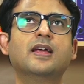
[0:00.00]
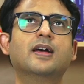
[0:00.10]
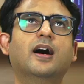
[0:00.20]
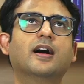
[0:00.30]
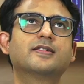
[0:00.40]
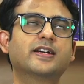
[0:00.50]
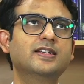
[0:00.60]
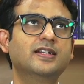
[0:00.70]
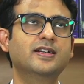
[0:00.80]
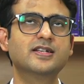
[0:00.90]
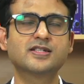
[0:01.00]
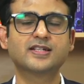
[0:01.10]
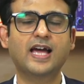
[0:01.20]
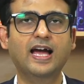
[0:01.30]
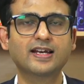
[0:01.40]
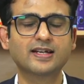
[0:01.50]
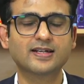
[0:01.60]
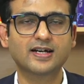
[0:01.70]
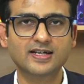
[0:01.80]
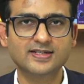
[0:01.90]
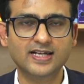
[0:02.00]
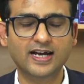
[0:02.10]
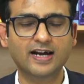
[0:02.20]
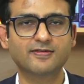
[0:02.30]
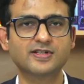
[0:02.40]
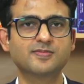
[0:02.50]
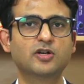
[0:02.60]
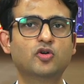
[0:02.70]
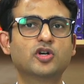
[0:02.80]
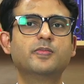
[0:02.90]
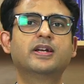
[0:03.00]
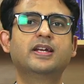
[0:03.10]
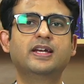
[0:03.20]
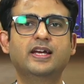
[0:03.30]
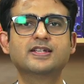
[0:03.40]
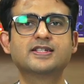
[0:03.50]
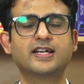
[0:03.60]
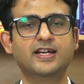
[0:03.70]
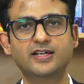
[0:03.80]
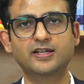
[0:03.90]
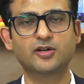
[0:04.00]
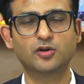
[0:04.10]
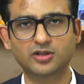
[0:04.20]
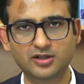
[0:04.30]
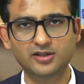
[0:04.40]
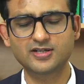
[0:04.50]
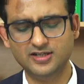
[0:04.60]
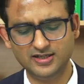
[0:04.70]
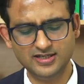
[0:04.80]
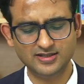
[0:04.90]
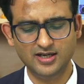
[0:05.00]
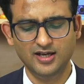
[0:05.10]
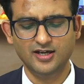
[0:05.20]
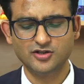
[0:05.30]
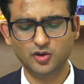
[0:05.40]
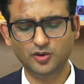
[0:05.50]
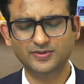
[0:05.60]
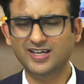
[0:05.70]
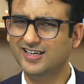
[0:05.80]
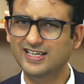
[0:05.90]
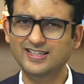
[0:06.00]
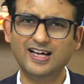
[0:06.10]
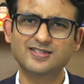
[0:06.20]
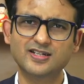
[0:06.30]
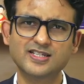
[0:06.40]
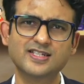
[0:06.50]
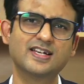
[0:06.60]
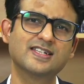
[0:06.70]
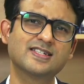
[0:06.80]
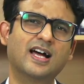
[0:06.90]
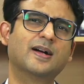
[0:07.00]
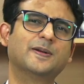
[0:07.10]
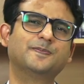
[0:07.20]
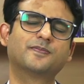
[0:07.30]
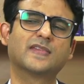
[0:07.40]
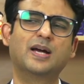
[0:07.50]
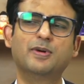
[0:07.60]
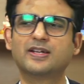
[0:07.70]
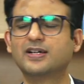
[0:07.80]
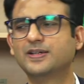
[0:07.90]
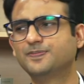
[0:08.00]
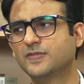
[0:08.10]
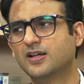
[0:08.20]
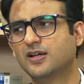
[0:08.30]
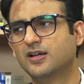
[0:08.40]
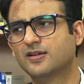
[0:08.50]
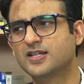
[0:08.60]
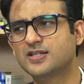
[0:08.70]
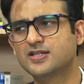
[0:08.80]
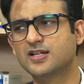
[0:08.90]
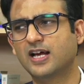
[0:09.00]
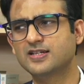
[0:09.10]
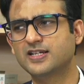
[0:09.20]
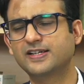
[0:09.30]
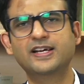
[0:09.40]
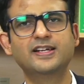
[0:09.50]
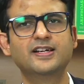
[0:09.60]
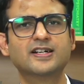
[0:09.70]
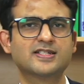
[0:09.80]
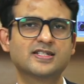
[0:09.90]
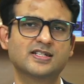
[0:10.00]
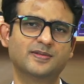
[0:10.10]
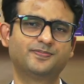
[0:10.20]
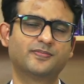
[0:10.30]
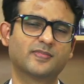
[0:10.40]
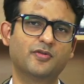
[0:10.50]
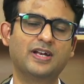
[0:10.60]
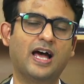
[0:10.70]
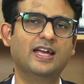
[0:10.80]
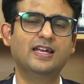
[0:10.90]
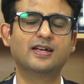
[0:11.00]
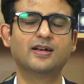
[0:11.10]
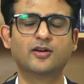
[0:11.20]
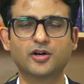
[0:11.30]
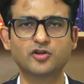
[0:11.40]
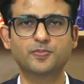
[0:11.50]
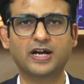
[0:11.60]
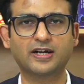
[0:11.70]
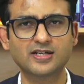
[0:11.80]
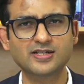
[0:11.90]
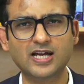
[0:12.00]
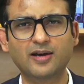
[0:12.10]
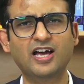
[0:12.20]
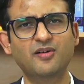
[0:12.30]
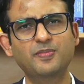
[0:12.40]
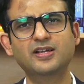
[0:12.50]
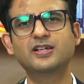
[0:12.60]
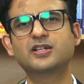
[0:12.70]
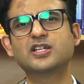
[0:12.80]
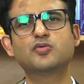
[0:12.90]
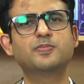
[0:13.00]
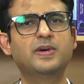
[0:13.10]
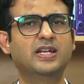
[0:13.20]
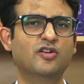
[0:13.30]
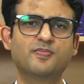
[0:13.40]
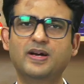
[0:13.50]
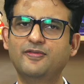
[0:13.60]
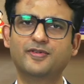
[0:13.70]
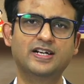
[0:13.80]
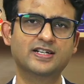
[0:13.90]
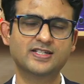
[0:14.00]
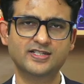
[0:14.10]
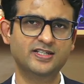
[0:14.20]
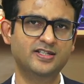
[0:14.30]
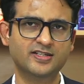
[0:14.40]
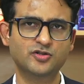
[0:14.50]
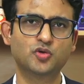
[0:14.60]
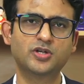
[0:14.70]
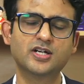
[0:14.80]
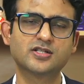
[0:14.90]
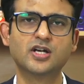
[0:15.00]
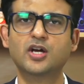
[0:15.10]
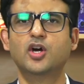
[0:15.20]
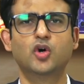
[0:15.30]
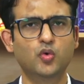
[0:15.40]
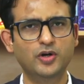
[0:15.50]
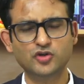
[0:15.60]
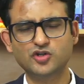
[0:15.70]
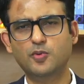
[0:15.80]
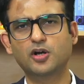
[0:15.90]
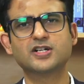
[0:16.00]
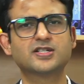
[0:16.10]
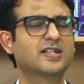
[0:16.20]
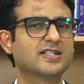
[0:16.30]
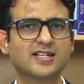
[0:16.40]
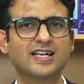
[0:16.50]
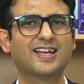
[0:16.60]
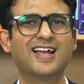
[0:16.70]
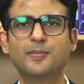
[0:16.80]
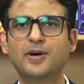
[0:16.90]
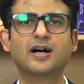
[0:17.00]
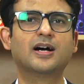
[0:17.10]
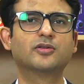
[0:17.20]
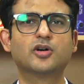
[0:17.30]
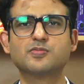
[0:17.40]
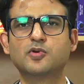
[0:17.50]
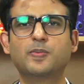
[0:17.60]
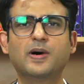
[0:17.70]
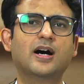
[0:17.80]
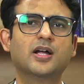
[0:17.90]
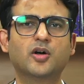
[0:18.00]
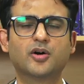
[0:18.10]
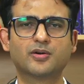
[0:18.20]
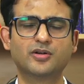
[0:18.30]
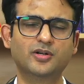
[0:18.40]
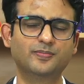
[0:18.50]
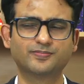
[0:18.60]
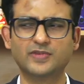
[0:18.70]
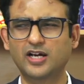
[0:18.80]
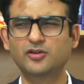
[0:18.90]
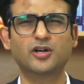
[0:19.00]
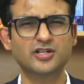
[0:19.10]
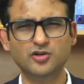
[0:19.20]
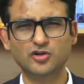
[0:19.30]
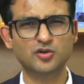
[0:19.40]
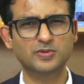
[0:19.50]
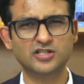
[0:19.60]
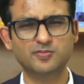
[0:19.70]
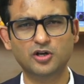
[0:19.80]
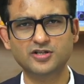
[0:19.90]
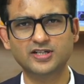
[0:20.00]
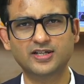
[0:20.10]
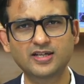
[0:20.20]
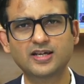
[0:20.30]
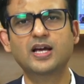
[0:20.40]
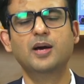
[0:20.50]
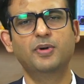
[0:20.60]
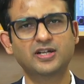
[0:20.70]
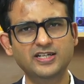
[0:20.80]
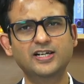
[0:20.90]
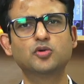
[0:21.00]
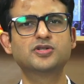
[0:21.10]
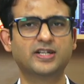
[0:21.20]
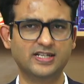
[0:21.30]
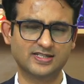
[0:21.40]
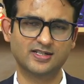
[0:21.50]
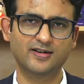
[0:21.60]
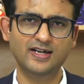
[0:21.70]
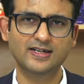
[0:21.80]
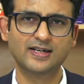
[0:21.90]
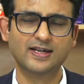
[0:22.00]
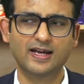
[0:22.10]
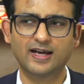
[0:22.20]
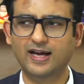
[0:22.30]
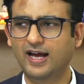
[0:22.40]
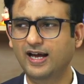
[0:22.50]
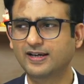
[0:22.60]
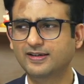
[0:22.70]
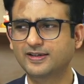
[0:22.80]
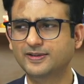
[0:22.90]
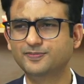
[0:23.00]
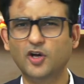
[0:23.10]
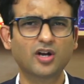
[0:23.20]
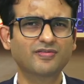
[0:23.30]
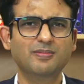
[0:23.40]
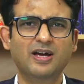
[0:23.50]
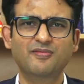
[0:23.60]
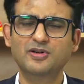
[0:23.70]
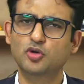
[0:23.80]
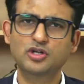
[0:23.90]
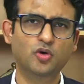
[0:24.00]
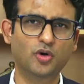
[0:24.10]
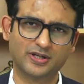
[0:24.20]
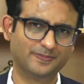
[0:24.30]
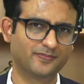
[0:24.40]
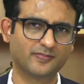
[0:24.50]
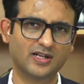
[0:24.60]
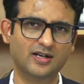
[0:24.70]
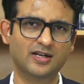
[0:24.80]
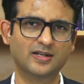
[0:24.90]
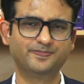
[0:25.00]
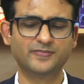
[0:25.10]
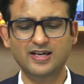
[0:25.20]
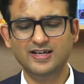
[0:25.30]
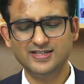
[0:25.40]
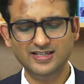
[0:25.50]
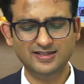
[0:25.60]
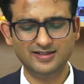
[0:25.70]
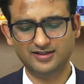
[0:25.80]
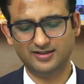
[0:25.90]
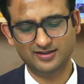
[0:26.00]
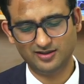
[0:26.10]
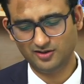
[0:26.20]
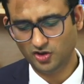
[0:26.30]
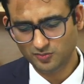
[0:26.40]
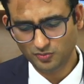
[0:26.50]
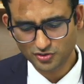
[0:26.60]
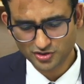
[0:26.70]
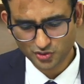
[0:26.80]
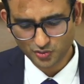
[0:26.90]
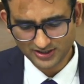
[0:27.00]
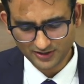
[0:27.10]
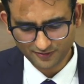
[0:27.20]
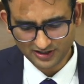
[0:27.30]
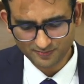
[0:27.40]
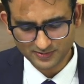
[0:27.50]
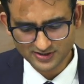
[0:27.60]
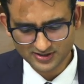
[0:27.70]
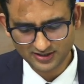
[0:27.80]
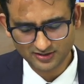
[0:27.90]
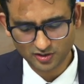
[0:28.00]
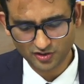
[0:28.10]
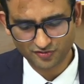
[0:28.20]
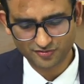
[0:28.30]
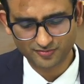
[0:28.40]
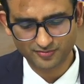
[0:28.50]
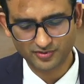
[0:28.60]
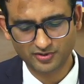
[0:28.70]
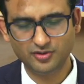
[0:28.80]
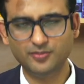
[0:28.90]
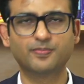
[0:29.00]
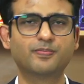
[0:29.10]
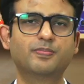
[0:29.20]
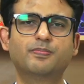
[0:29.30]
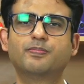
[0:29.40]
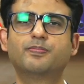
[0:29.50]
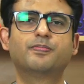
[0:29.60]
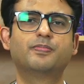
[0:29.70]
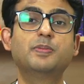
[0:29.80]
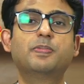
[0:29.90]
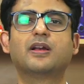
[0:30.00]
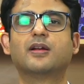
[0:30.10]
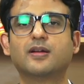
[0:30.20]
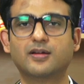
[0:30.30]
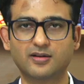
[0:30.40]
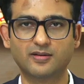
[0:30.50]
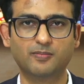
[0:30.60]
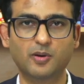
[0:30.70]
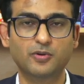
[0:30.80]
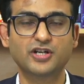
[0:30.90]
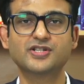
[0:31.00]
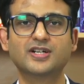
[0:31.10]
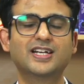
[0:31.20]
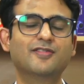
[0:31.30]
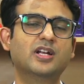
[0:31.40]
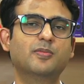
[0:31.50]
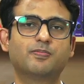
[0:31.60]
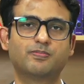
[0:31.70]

uh, second thing is can psychiatrists make good money in second tier or third tier cities so the, again the answer is yes uh, i mean uh, since last 8 9 years uh, when i got into practice I, I, have been in touch with many of my friends and seniors and juniors who went to smaller cities like allahabad or bhopal or you know indore is not so much a smaller city but tier 2 cities right and uh, all of them have been doing good uh, see almost 25% of you know people population develop